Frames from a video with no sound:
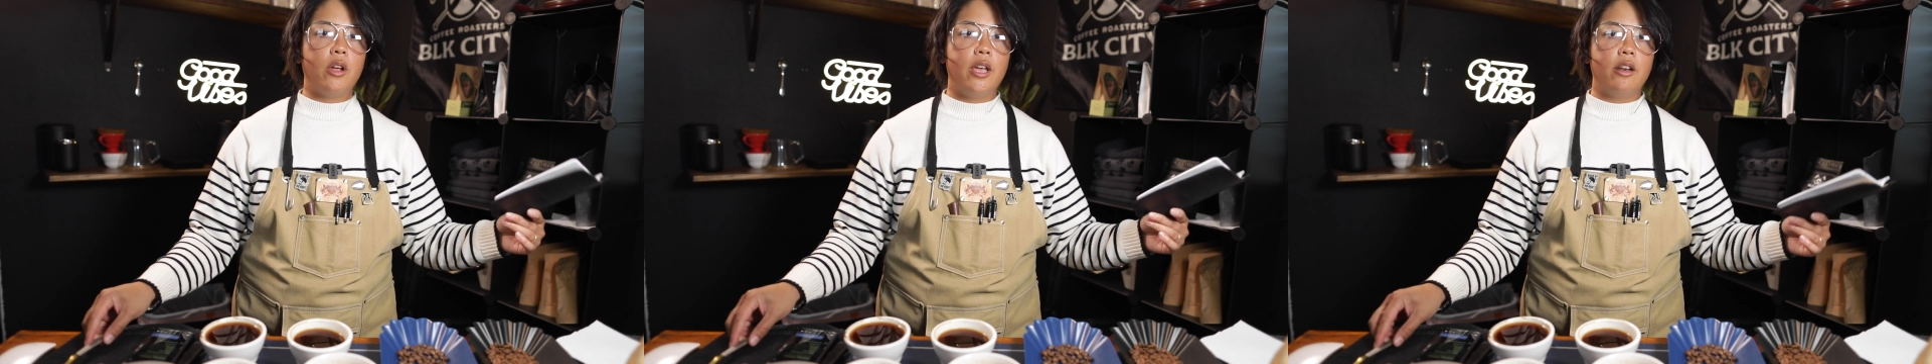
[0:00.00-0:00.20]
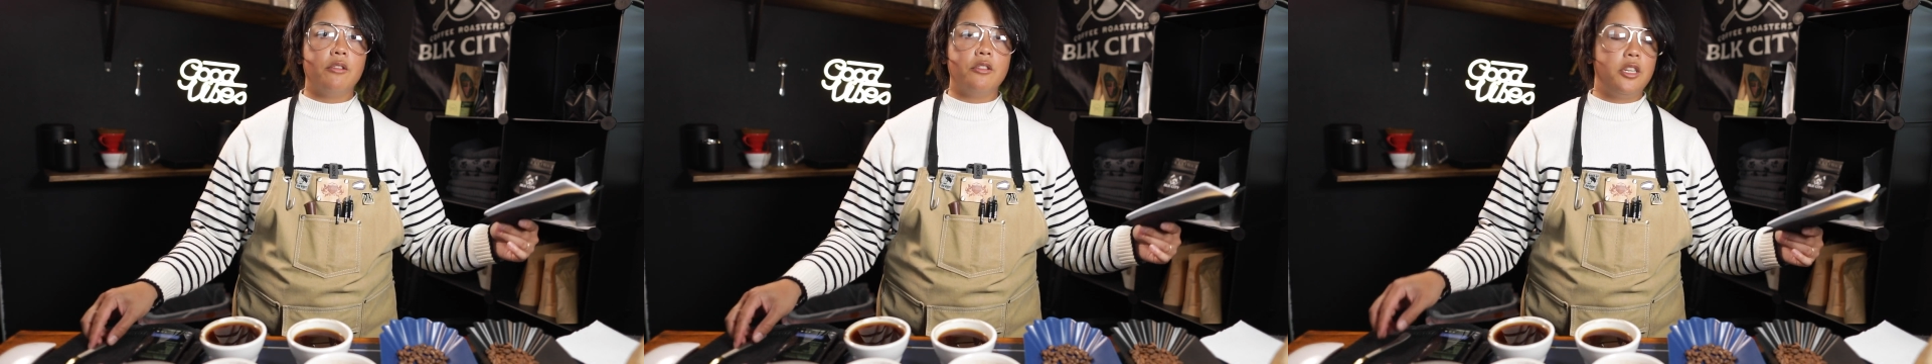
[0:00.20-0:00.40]

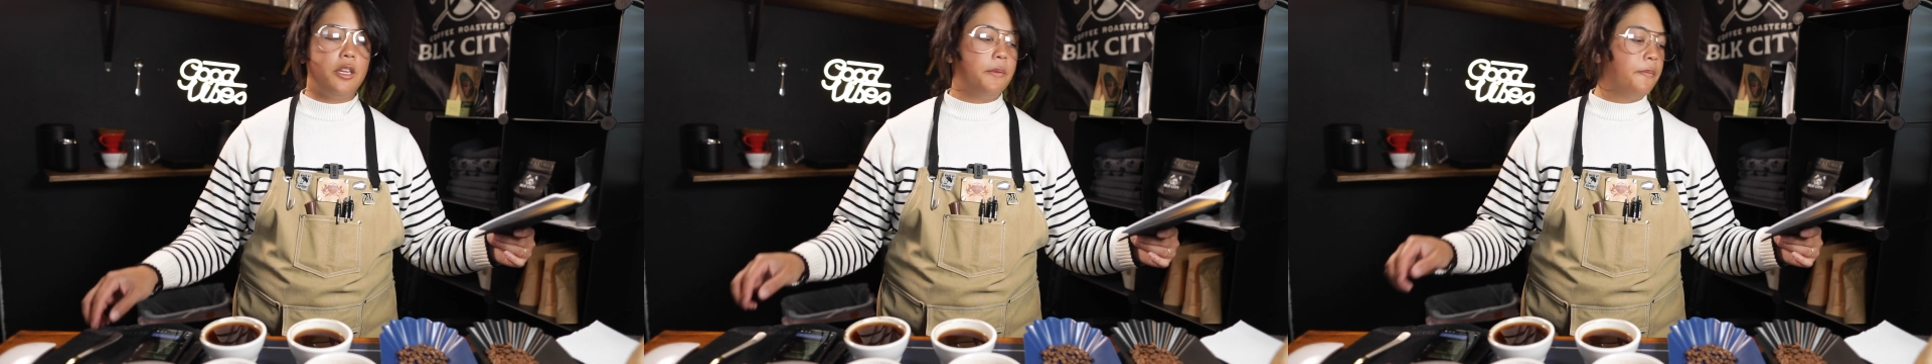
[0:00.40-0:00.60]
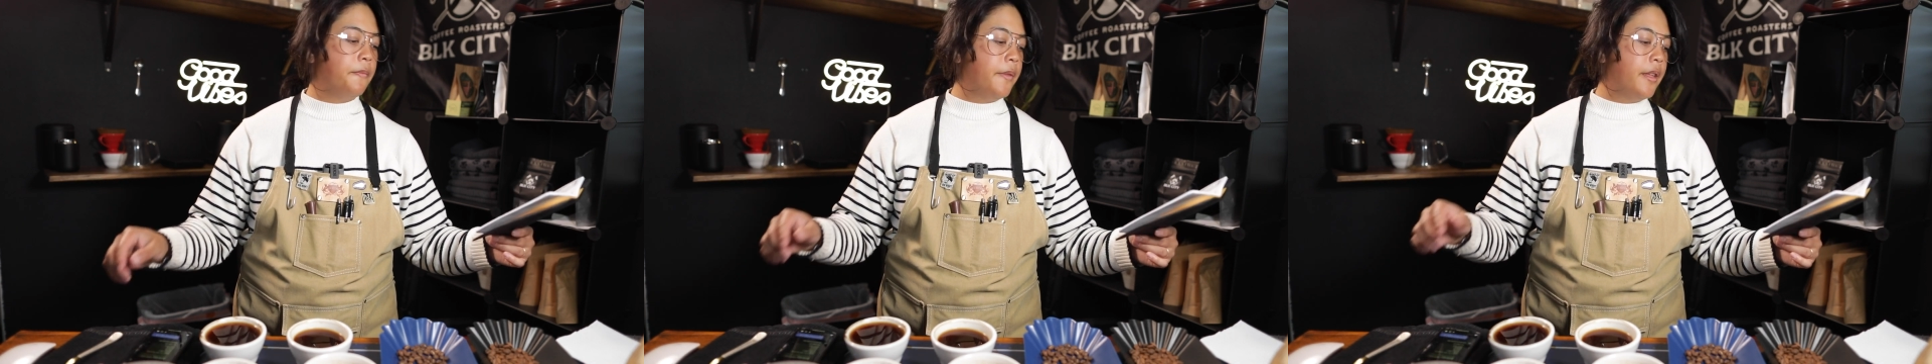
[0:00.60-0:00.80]
energy
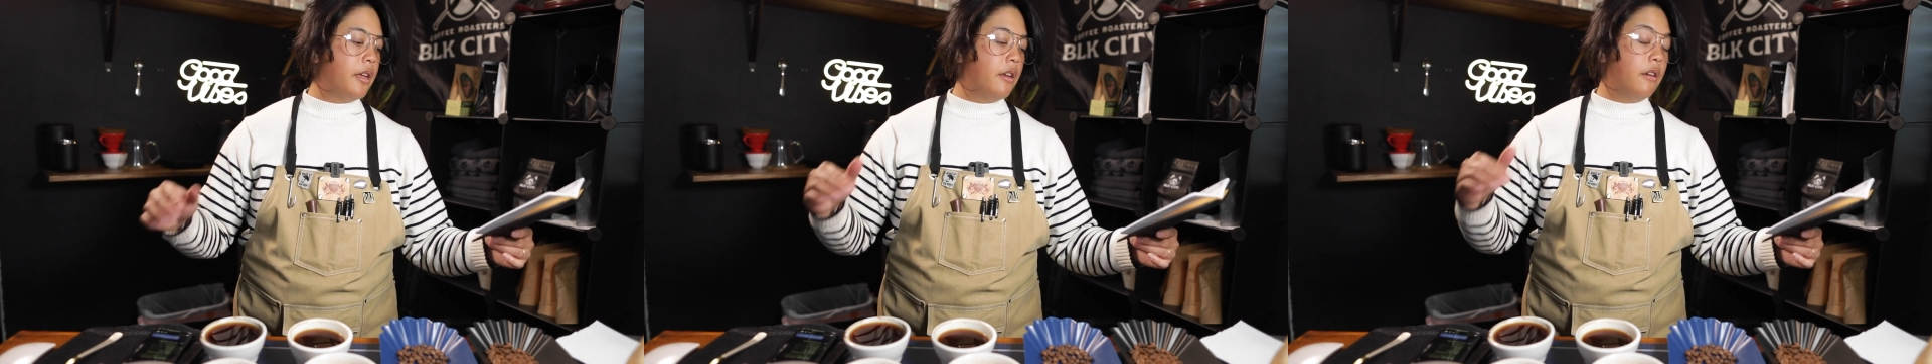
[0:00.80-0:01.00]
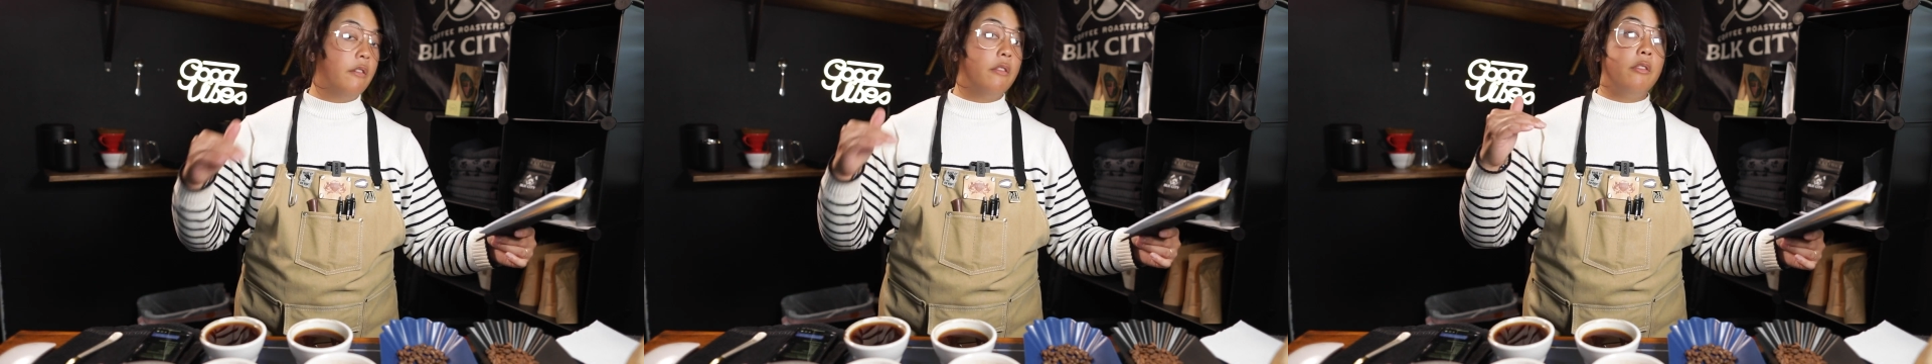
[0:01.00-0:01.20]

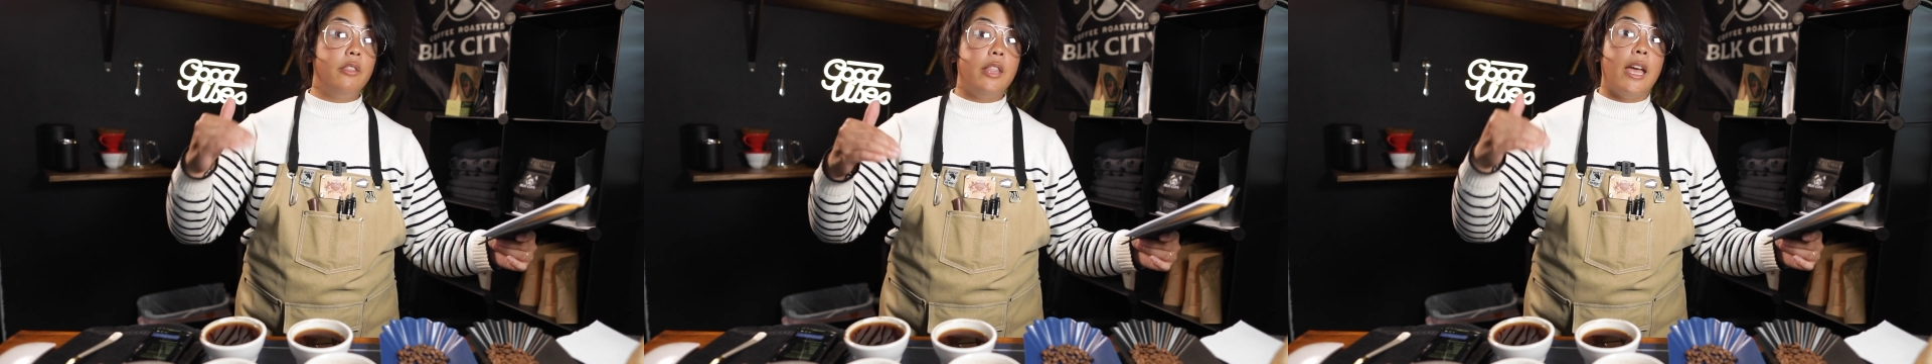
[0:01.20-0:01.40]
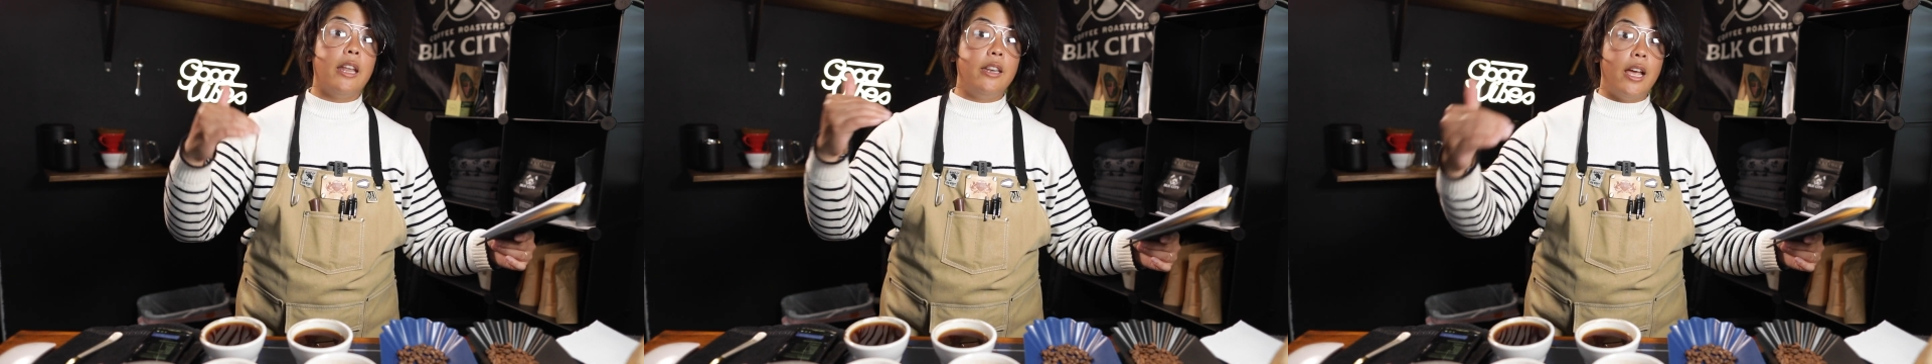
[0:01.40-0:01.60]

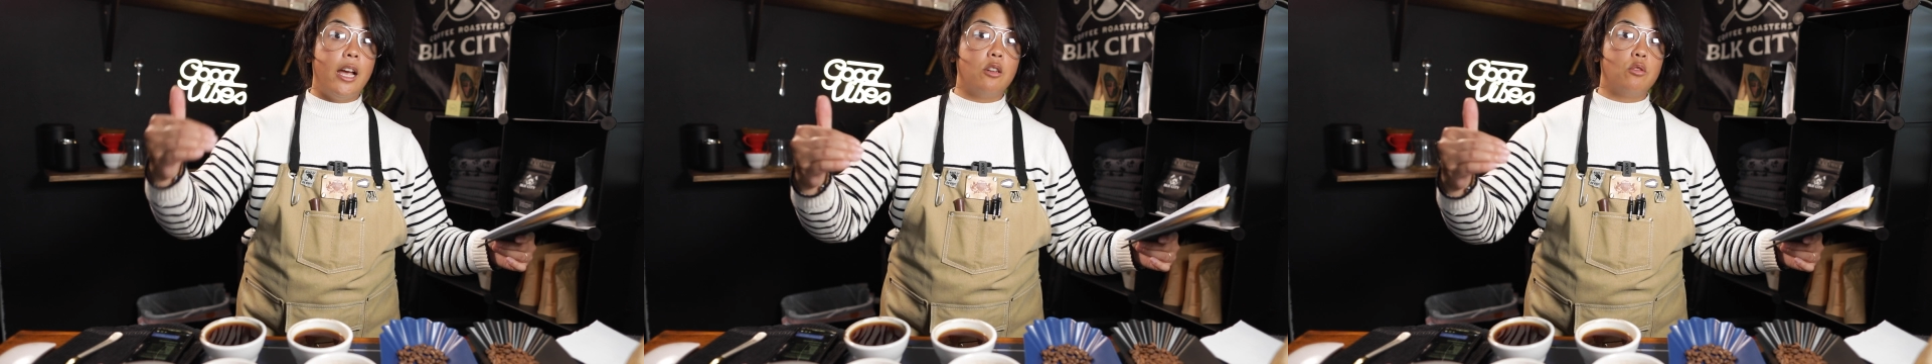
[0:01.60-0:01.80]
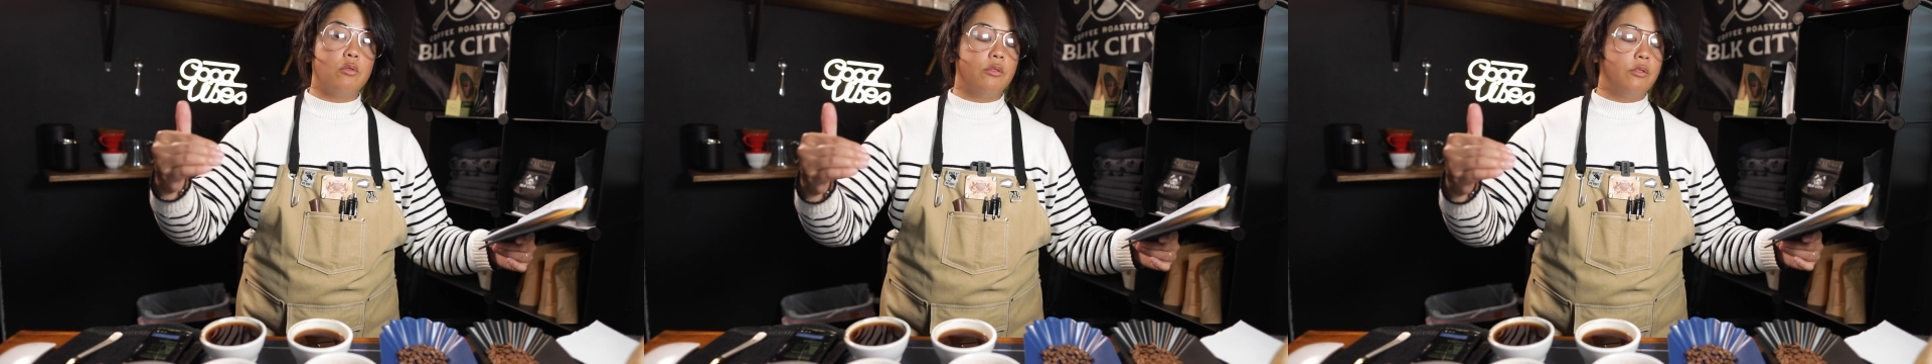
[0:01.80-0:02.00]
than
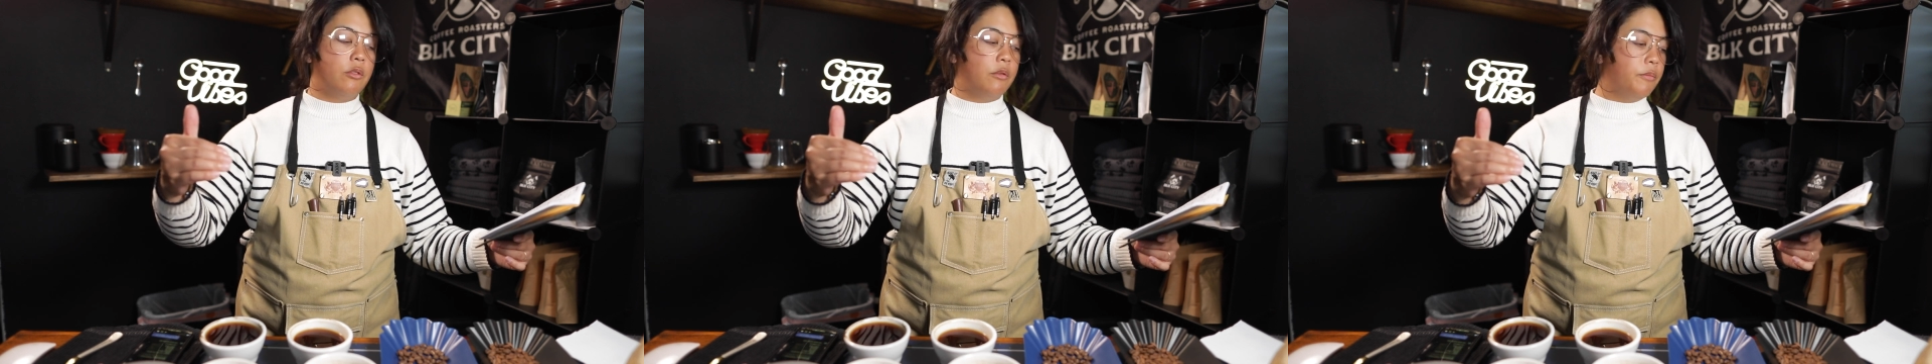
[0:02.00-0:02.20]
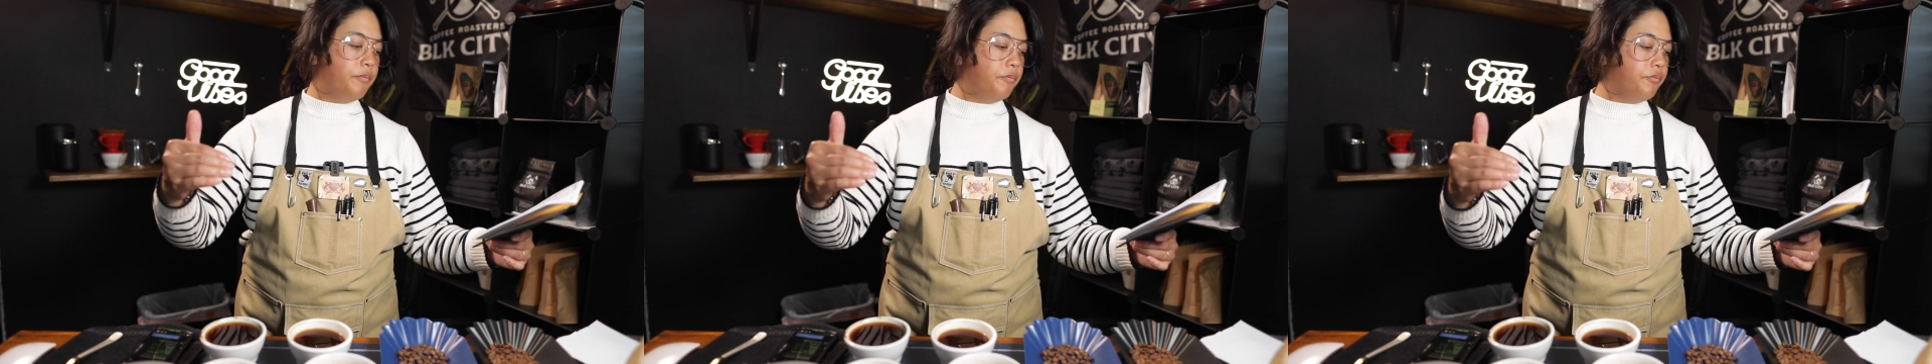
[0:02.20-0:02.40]
naturals.